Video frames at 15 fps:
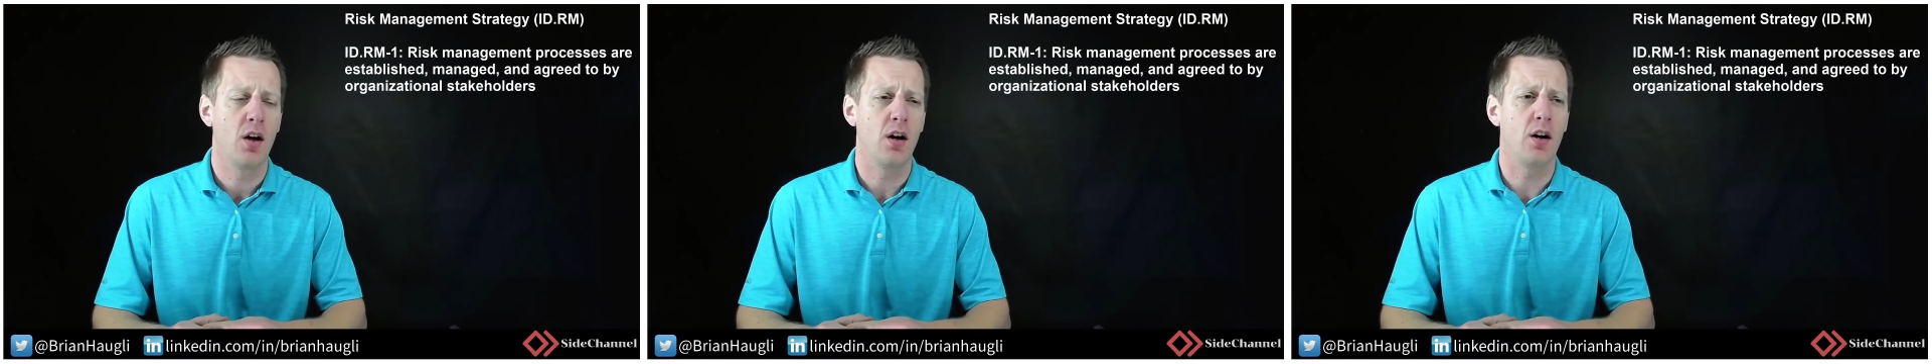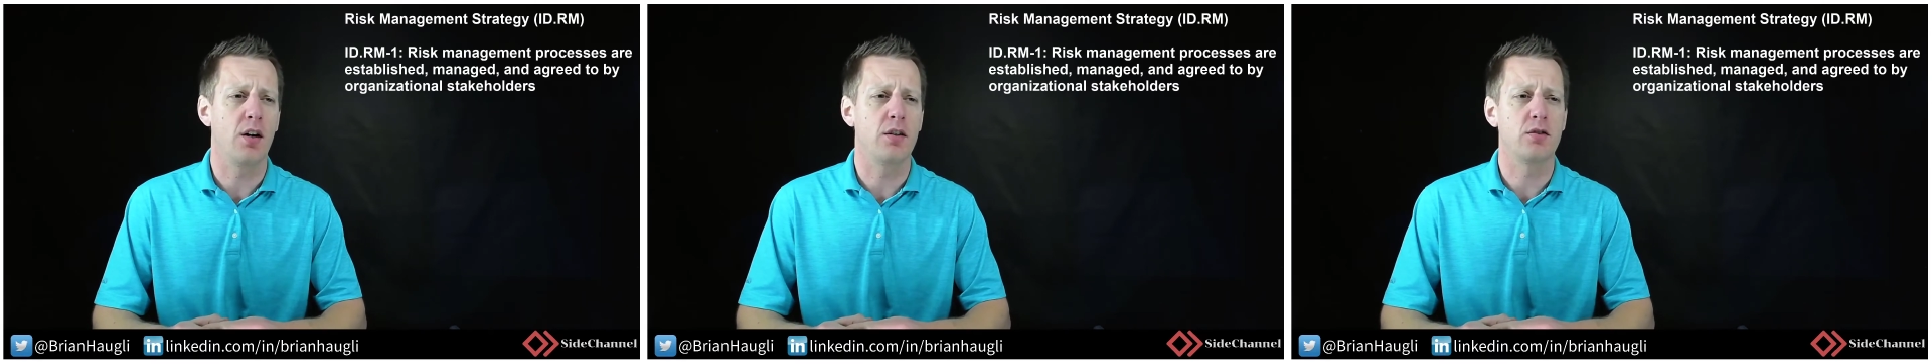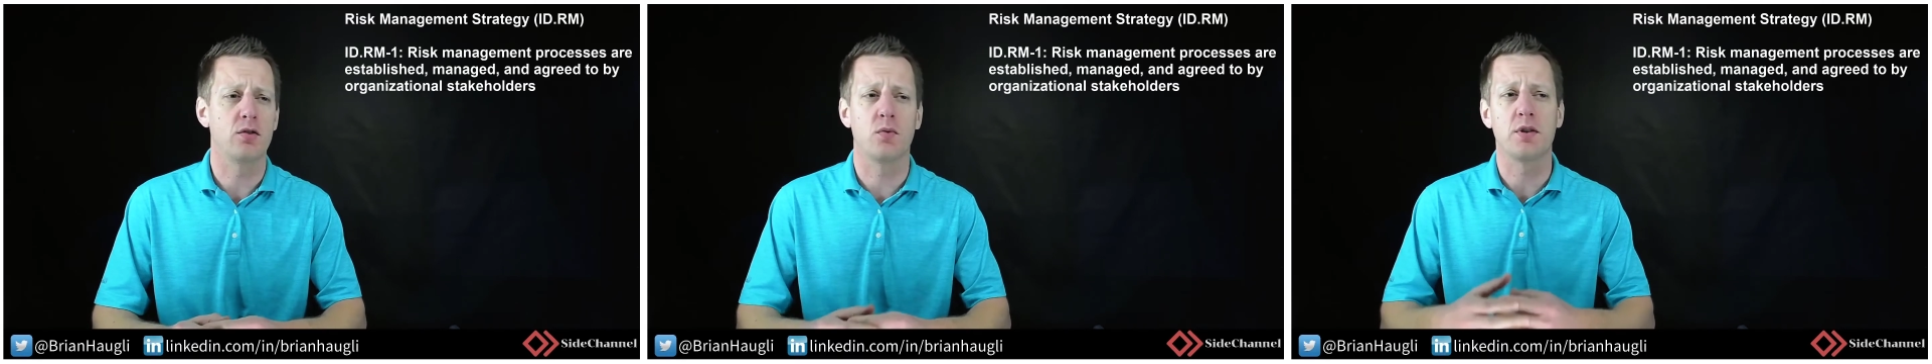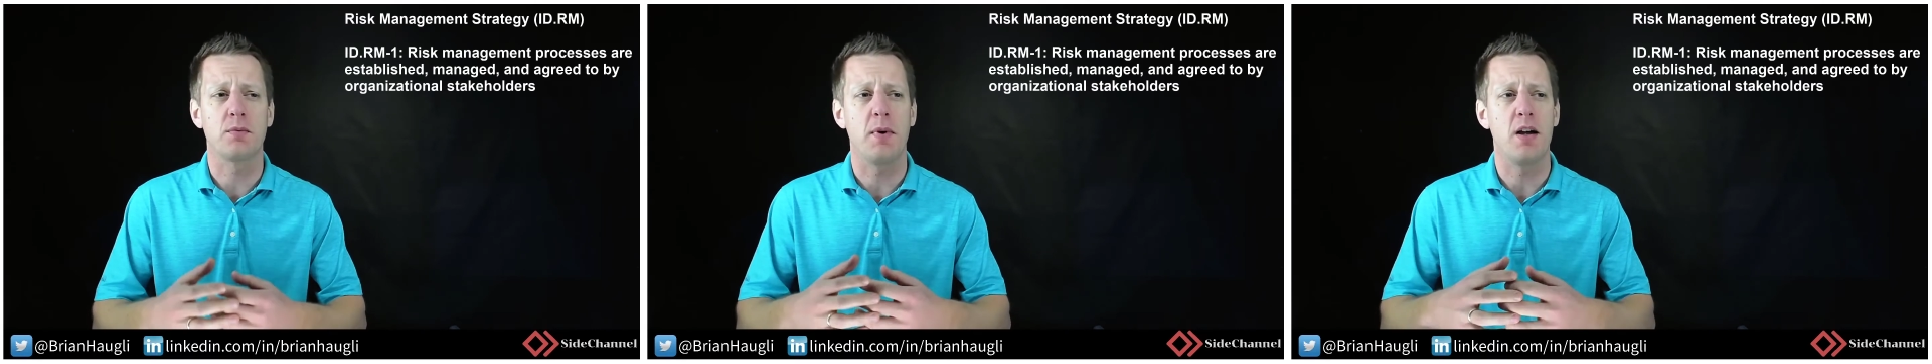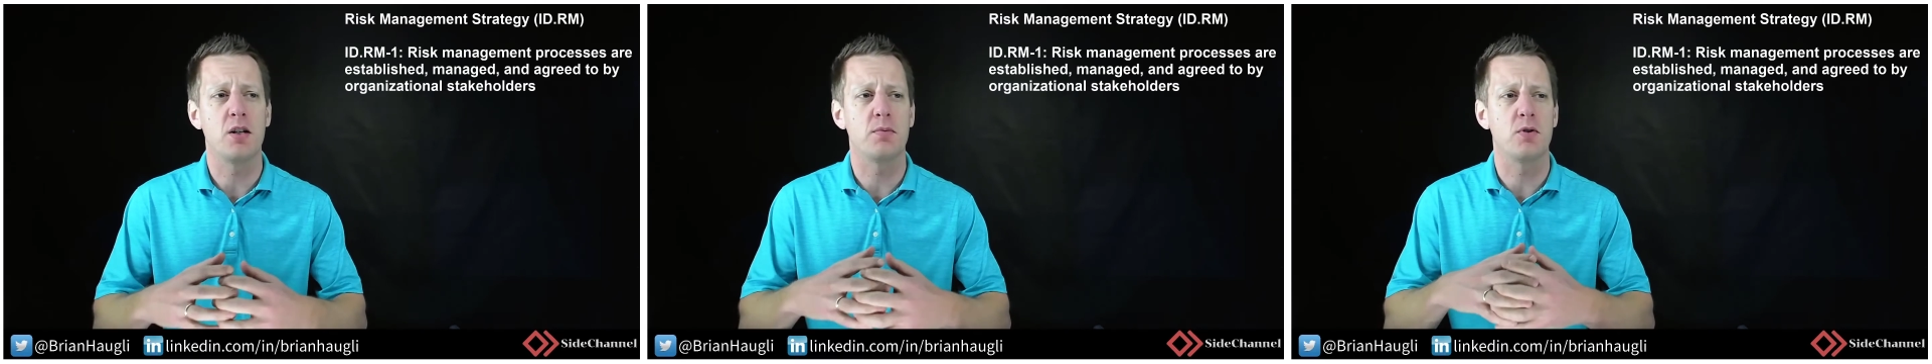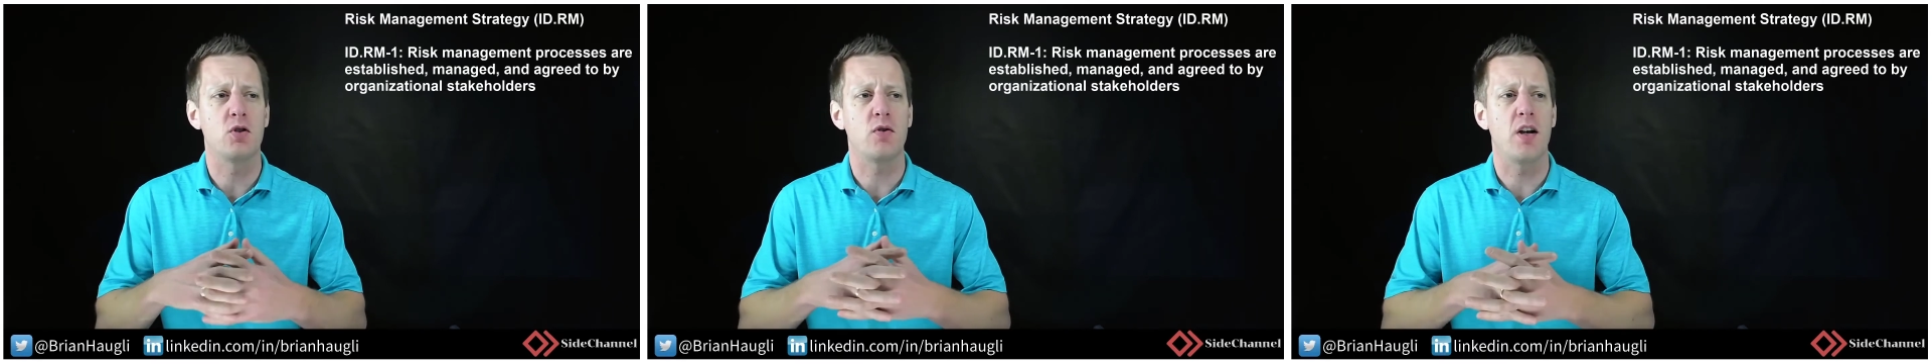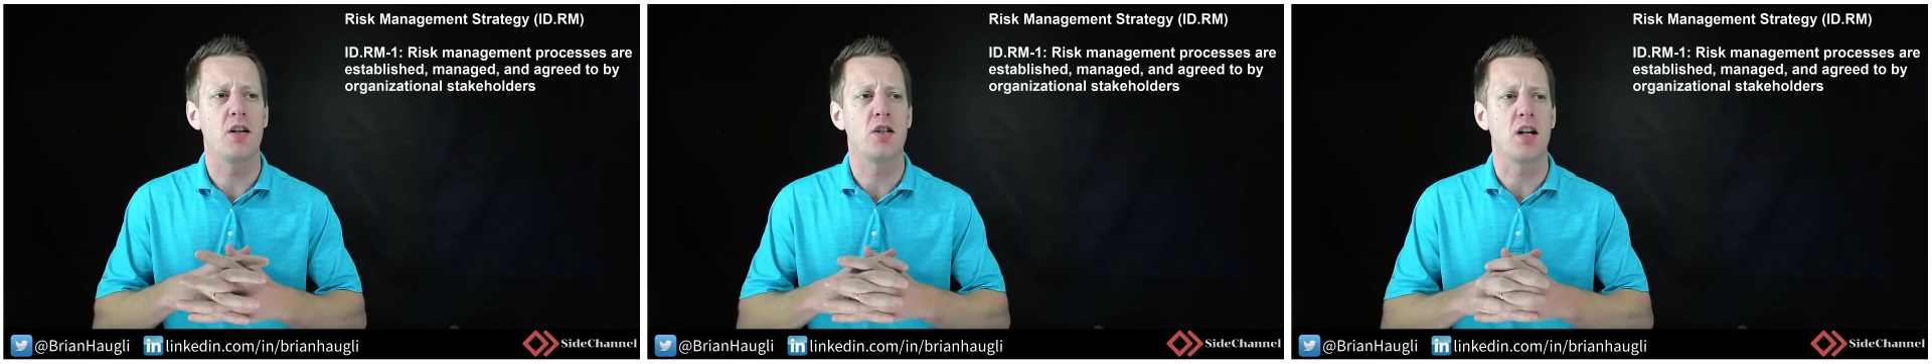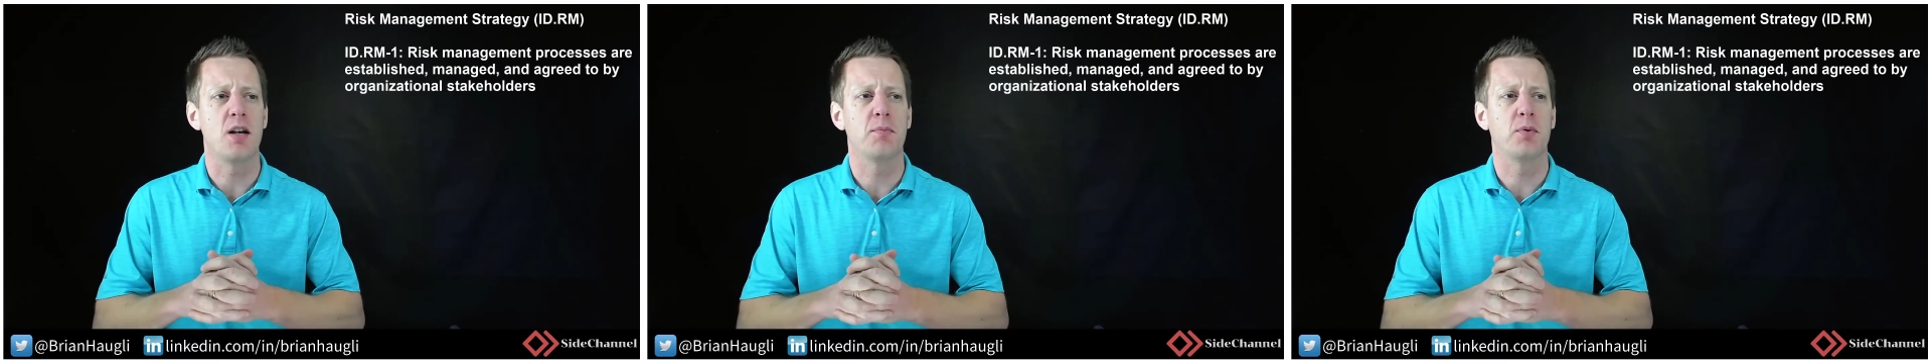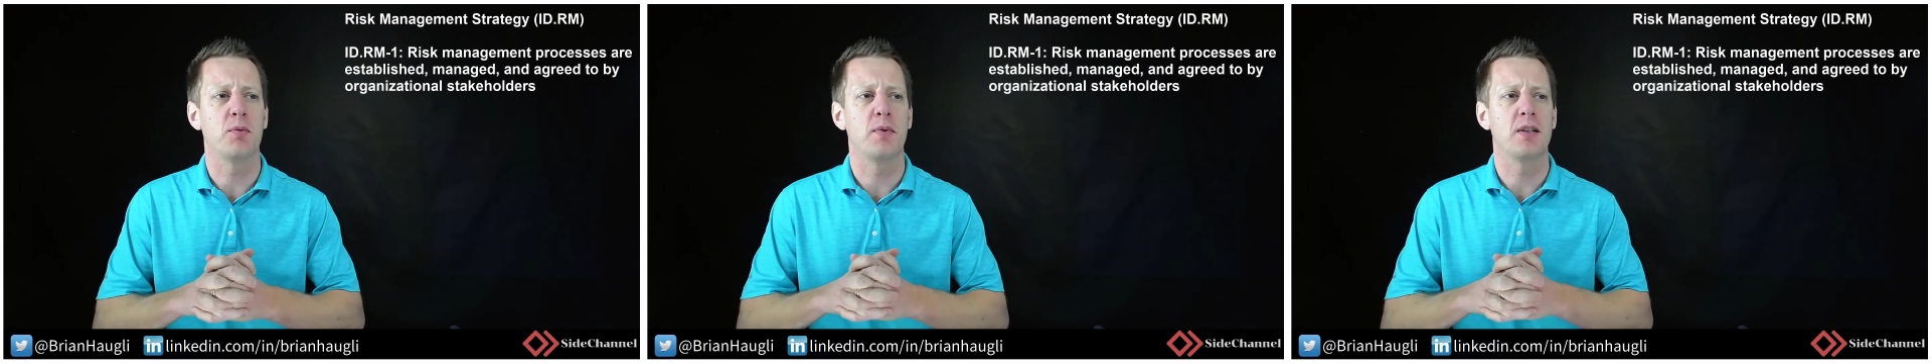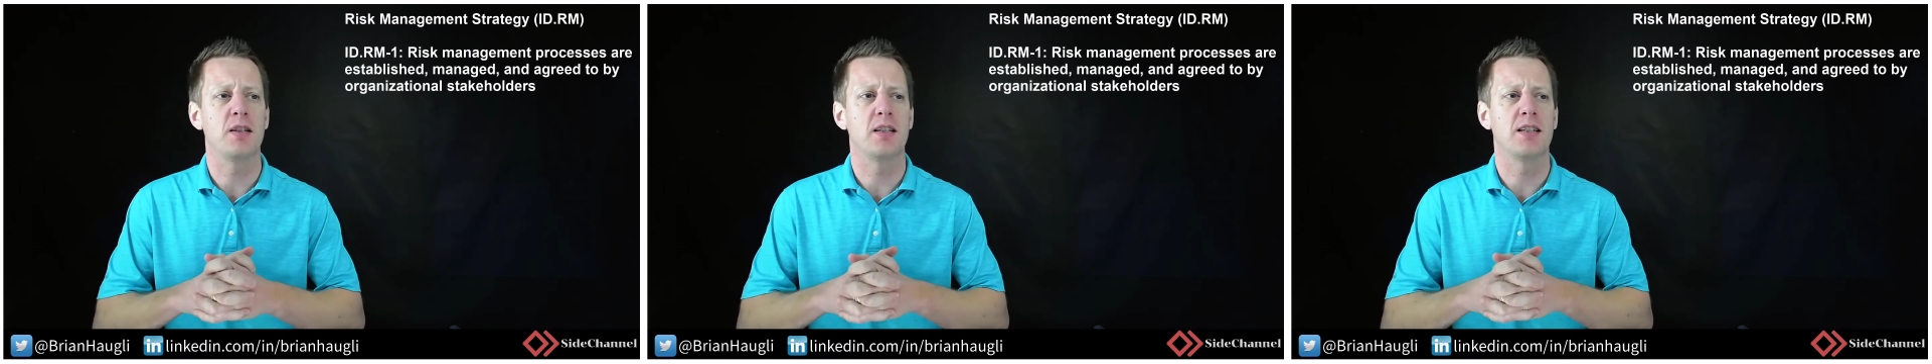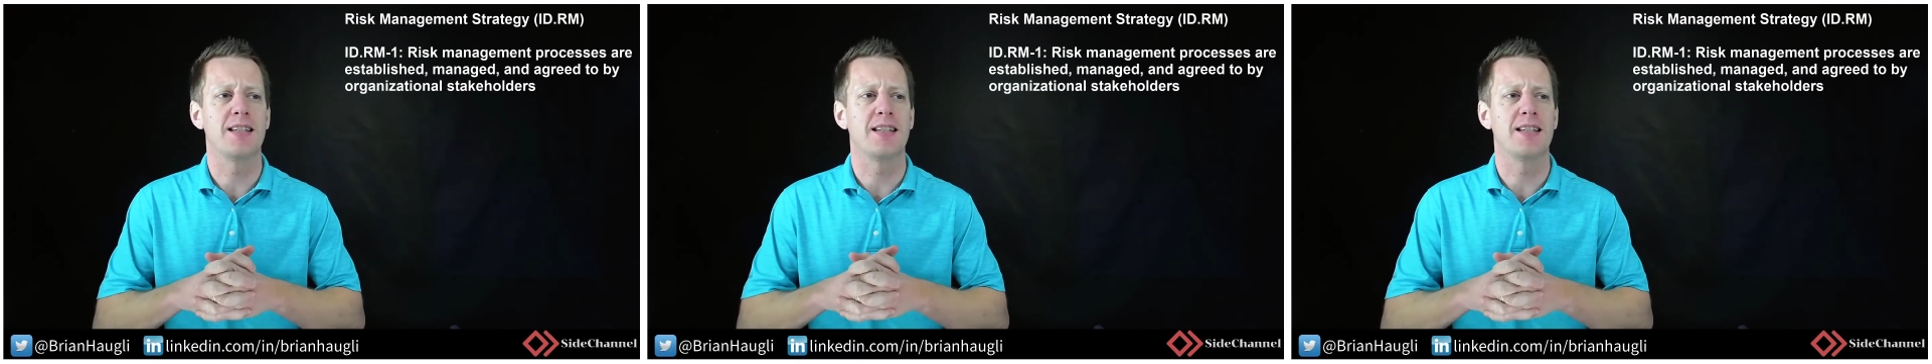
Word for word: Uh, is the risk management strategy implemented